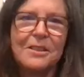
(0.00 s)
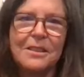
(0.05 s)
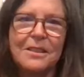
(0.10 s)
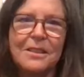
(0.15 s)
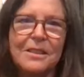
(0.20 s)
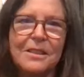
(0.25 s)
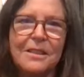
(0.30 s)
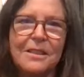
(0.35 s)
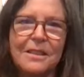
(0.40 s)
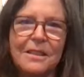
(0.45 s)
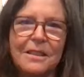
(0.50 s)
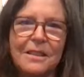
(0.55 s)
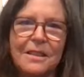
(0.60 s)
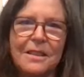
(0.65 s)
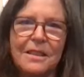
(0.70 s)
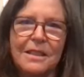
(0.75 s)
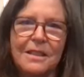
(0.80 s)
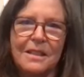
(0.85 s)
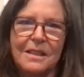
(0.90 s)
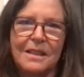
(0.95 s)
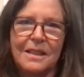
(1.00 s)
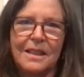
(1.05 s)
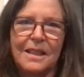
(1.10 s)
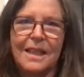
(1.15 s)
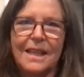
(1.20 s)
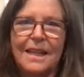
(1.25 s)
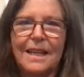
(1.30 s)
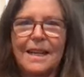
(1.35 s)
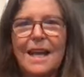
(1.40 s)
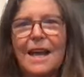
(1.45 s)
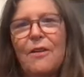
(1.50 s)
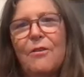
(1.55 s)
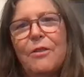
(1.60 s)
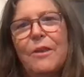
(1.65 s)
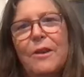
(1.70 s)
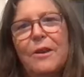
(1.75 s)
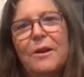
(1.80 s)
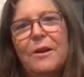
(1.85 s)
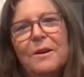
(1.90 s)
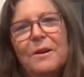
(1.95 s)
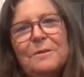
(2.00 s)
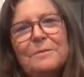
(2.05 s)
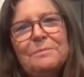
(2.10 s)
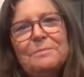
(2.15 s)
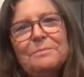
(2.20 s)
just get it out there.